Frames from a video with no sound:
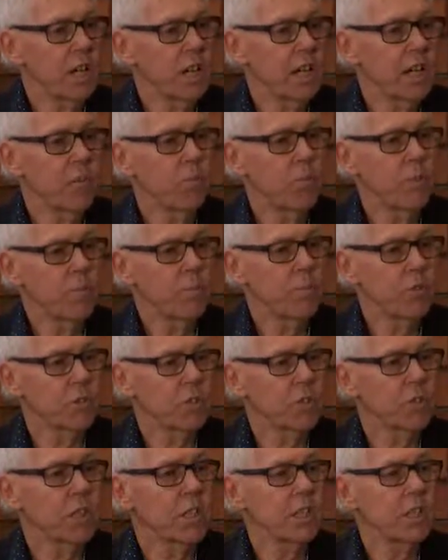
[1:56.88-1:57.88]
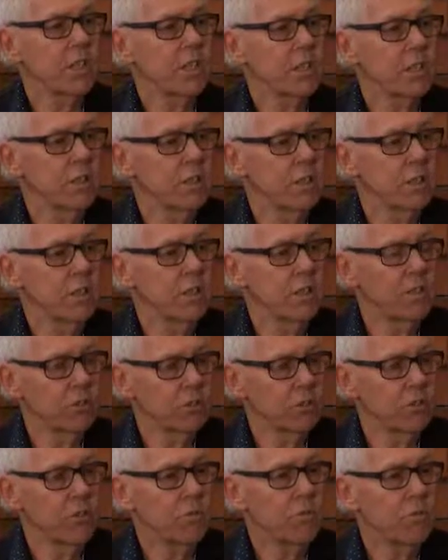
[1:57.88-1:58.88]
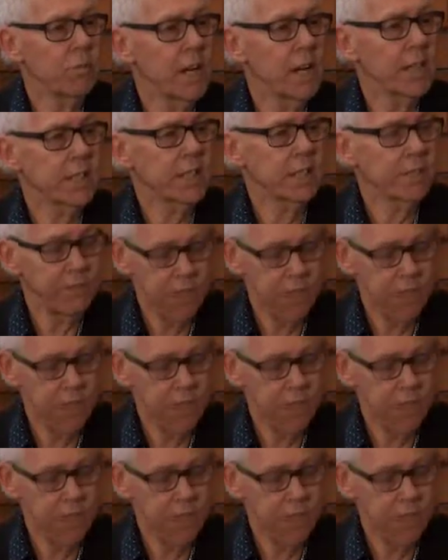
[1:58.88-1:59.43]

how we proceed into making